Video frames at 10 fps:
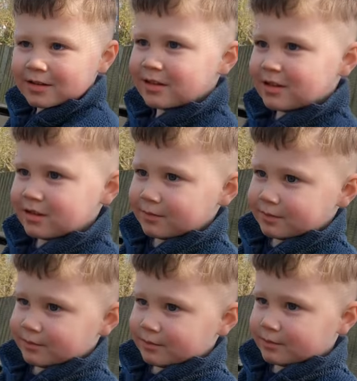make
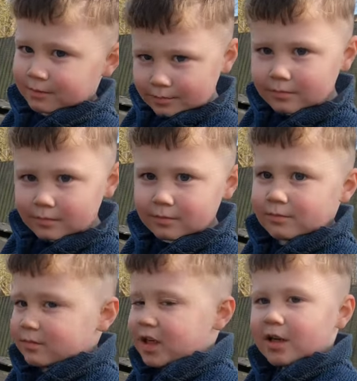pennies?
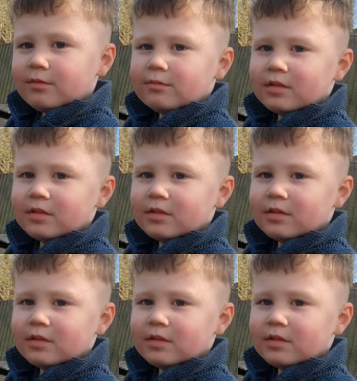What do I do?